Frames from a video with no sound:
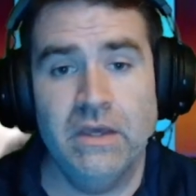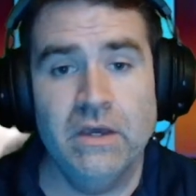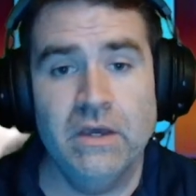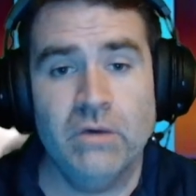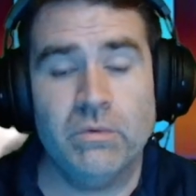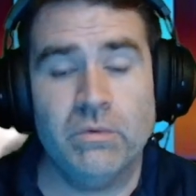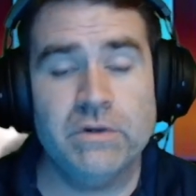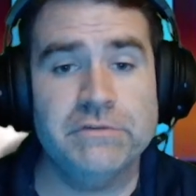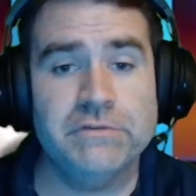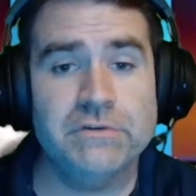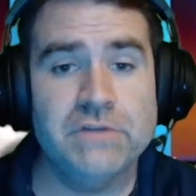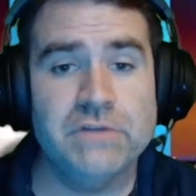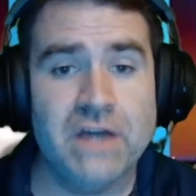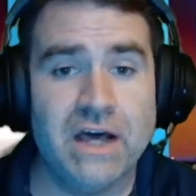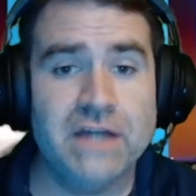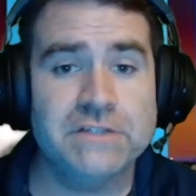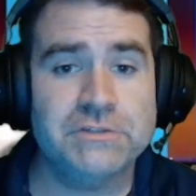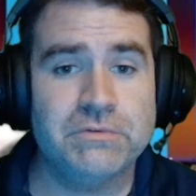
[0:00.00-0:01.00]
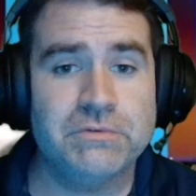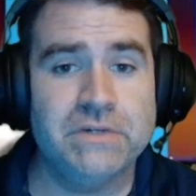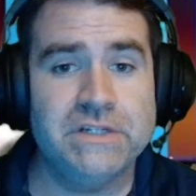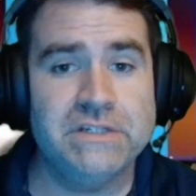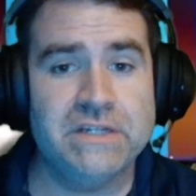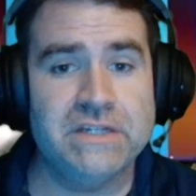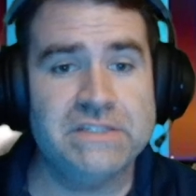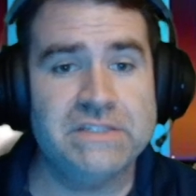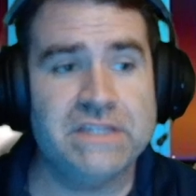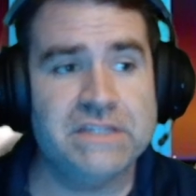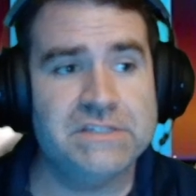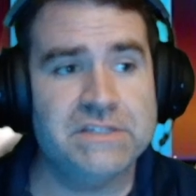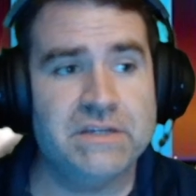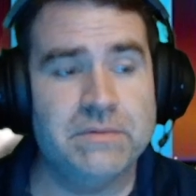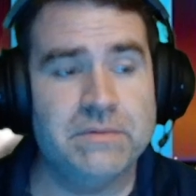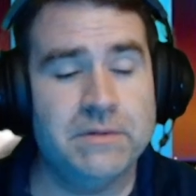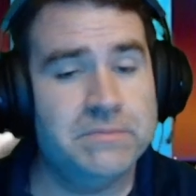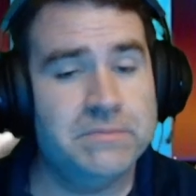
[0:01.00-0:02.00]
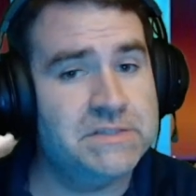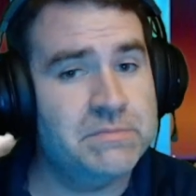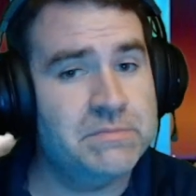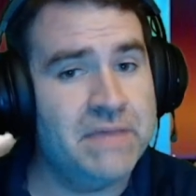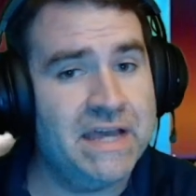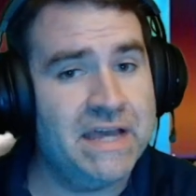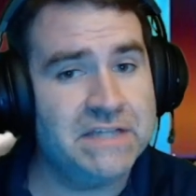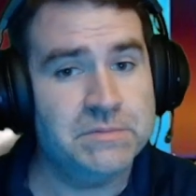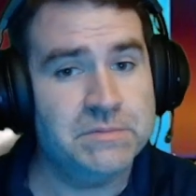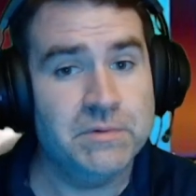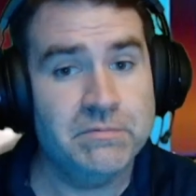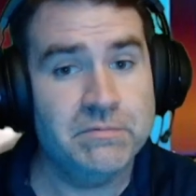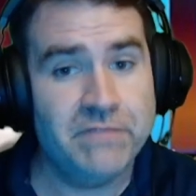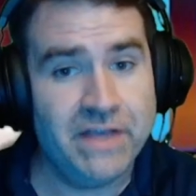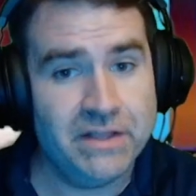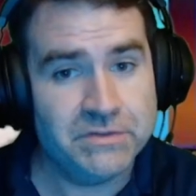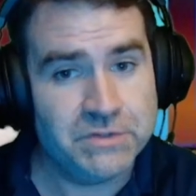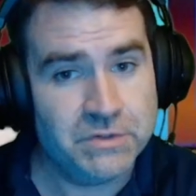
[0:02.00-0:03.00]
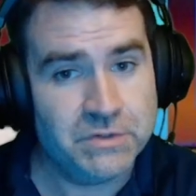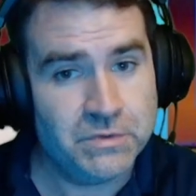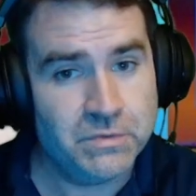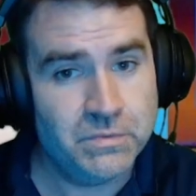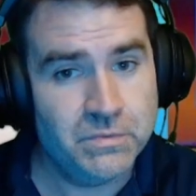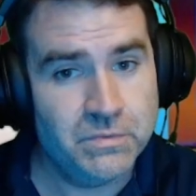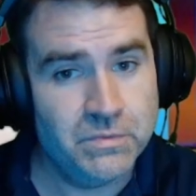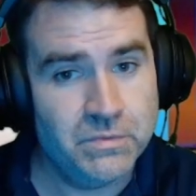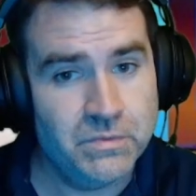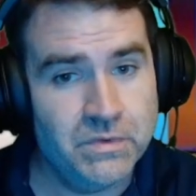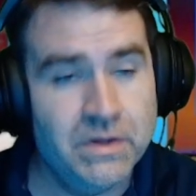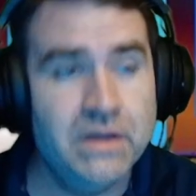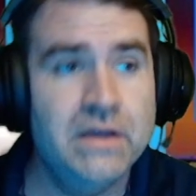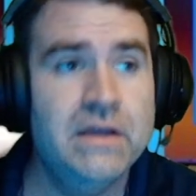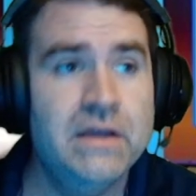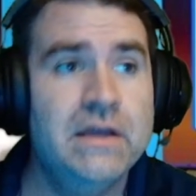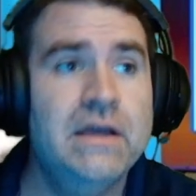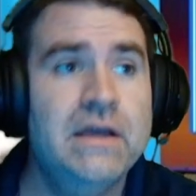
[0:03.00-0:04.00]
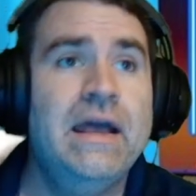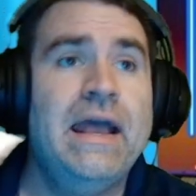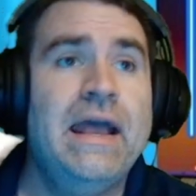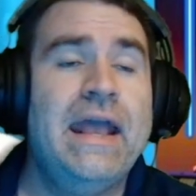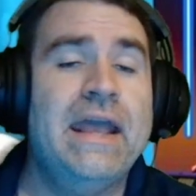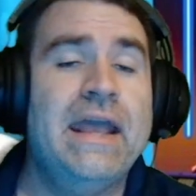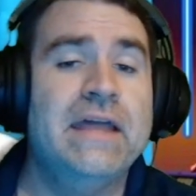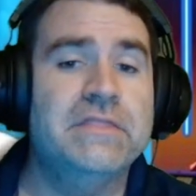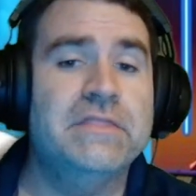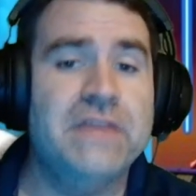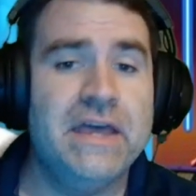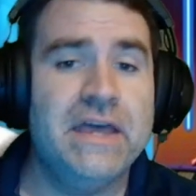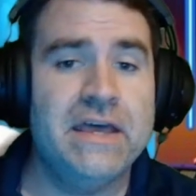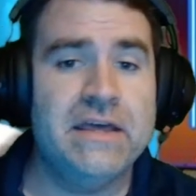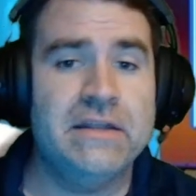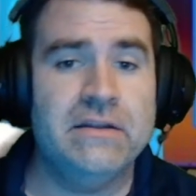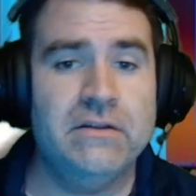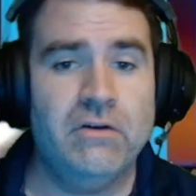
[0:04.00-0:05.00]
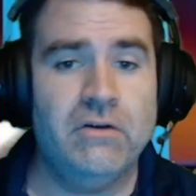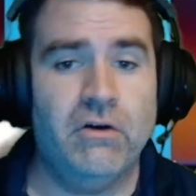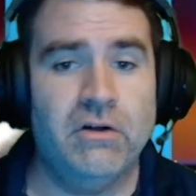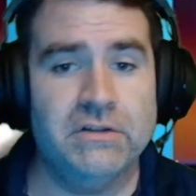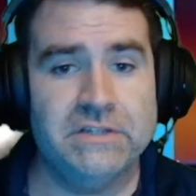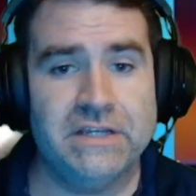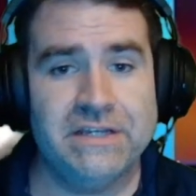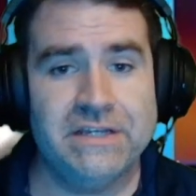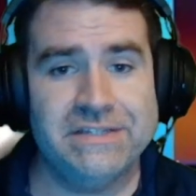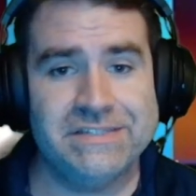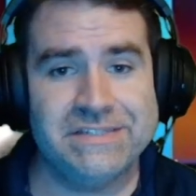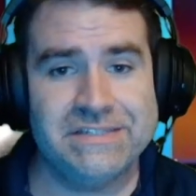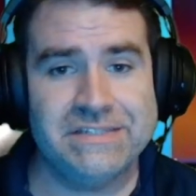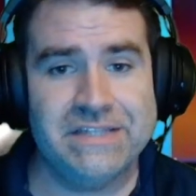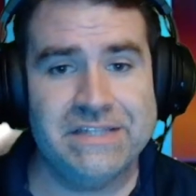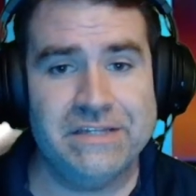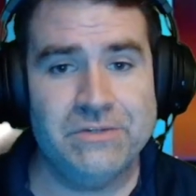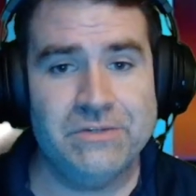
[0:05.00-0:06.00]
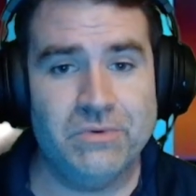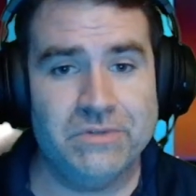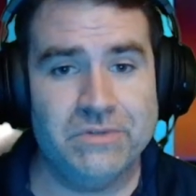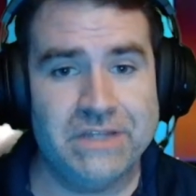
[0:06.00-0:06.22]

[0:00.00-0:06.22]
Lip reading: One of your non-20 dice has to come up its maximum value. And then all dice that you rolled